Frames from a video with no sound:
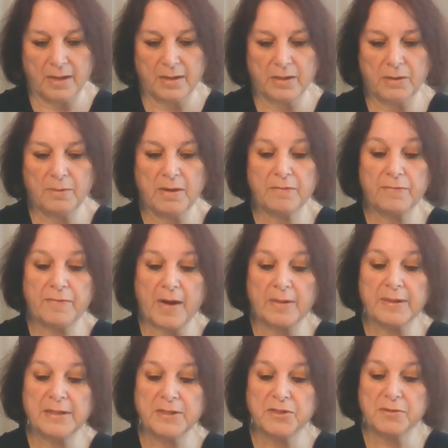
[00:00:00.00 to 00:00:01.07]
You have
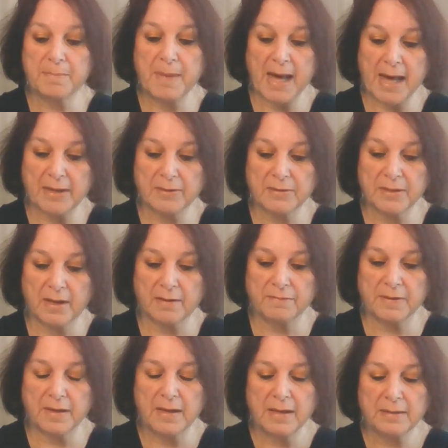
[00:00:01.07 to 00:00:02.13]
fallen into a pattern
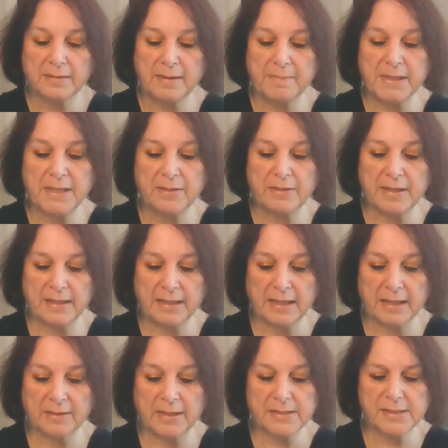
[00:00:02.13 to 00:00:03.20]
of limited
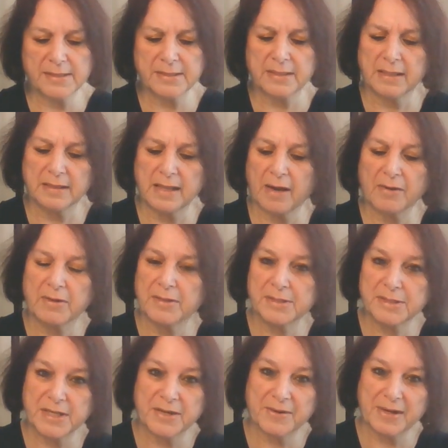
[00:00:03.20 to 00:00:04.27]
thinking that doesn't allow you to
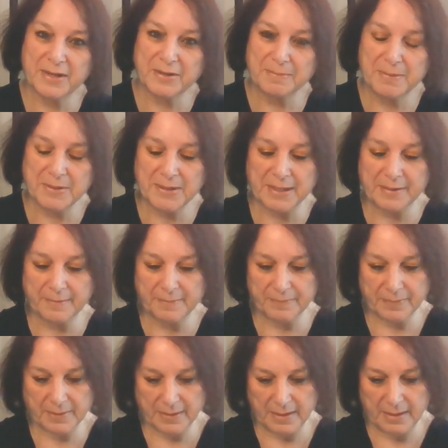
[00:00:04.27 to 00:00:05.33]
see your inner beauty.
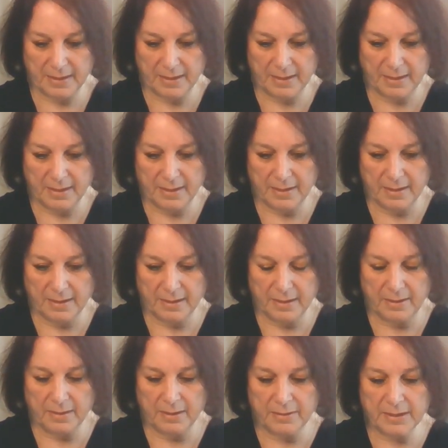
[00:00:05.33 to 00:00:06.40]

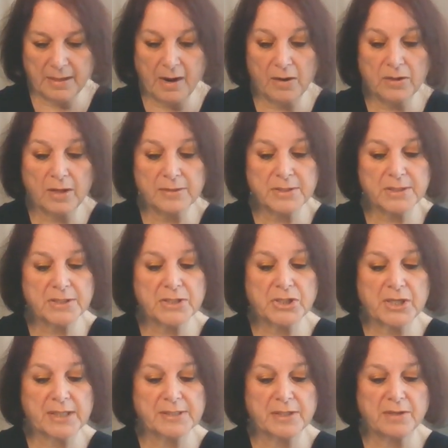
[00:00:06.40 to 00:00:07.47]
The card also
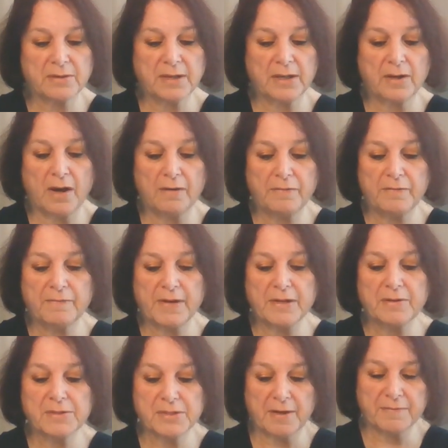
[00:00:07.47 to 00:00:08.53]
suggests that you can often find
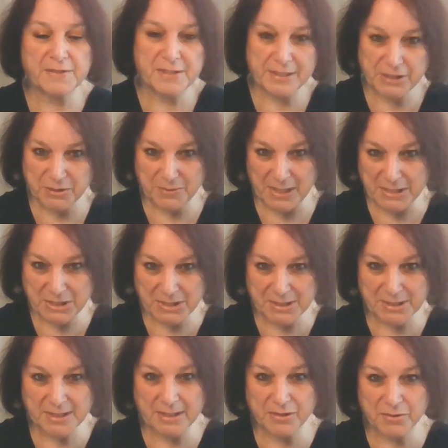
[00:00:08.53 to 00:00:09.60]
yourself in
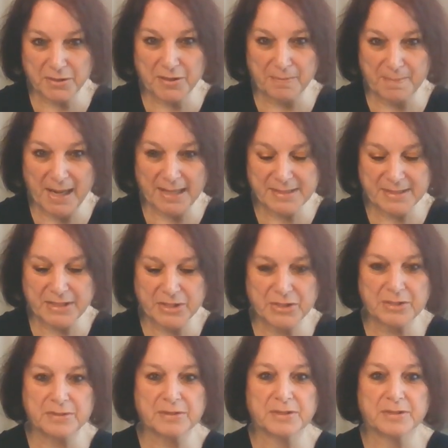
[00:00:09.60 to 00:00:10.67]
situations that trigger past
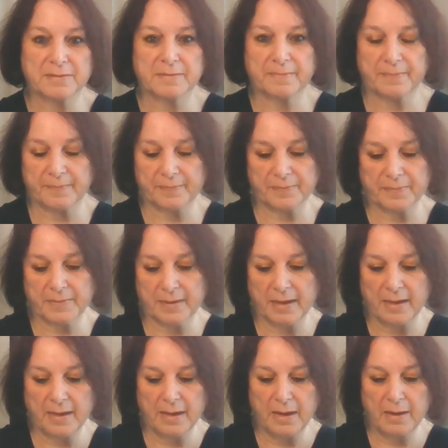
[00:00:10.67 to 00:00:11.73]
issues.
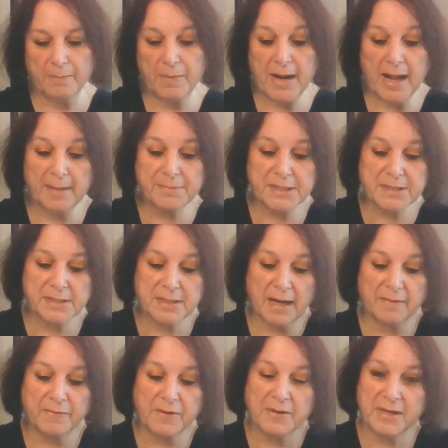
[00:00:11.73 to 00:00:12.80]
Perhaps it's
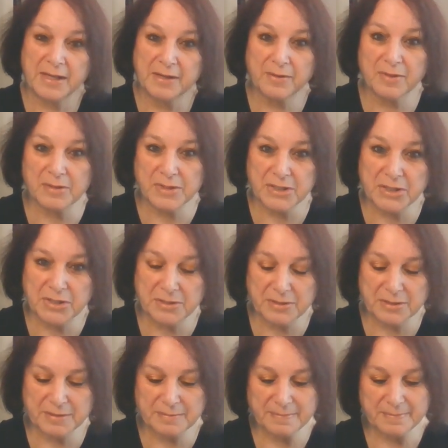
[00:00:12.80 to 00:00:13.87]
time for you to heal those issues.